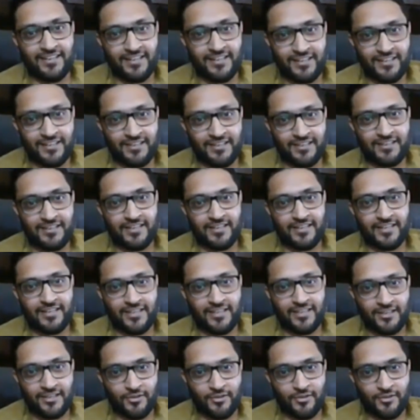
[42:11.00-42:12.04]
Mm.
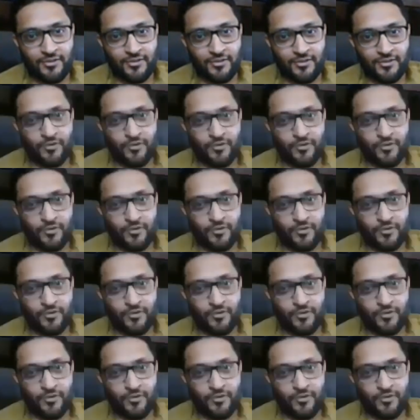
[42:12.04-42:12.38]
You know?